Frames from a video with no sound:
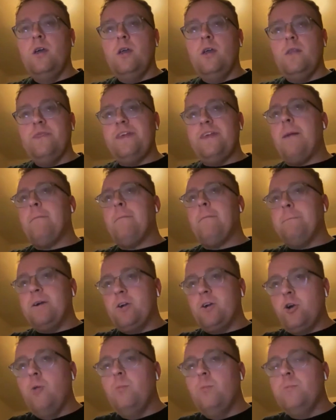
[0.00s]
that
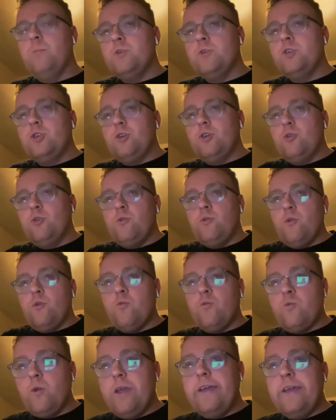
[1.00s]
becomes
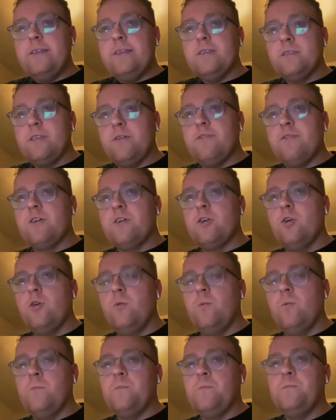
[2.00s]
really
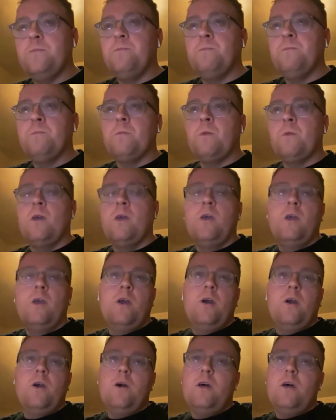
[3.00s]
difficult.
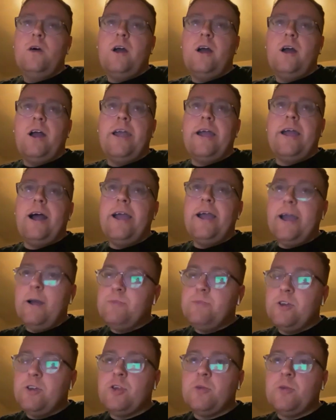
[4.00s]
I
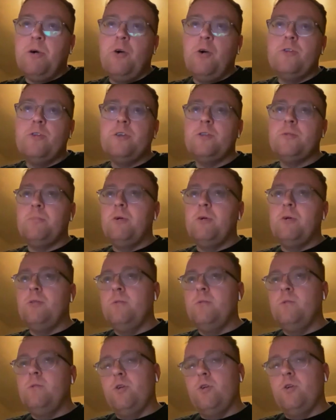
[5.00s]
am disappointed, but
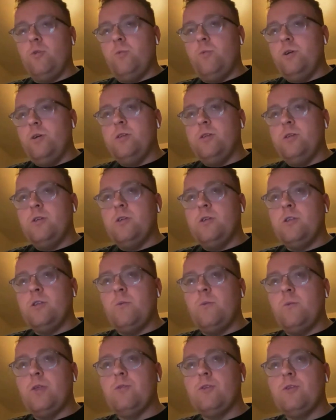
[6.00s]
look,
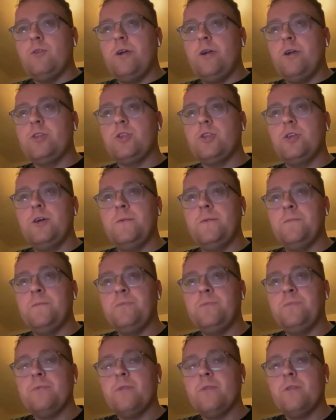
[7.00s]
whether or not it's the
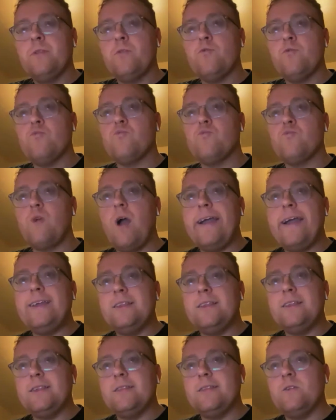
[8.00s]
right
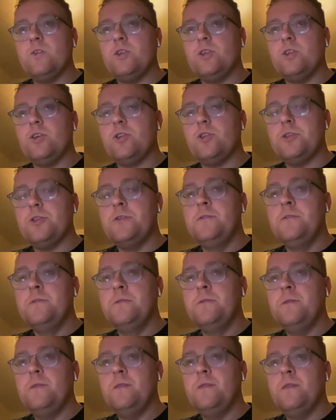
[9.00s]
decision
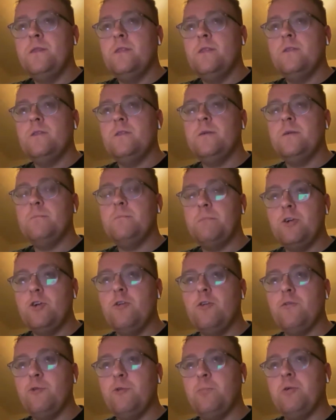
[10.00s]
in
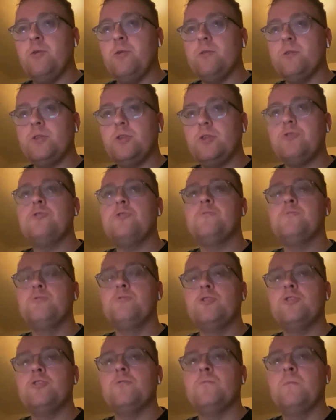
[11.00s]
pure footballing
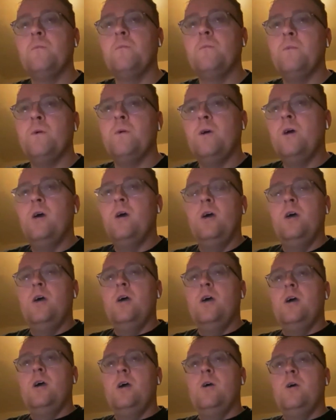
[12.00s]
terms,
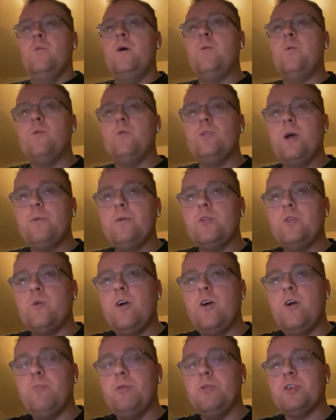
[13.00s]
well, we'll know in
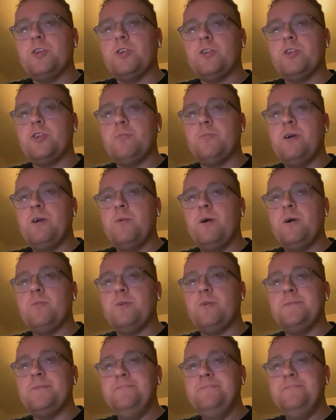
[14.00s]
12 months, I suspect, won't we?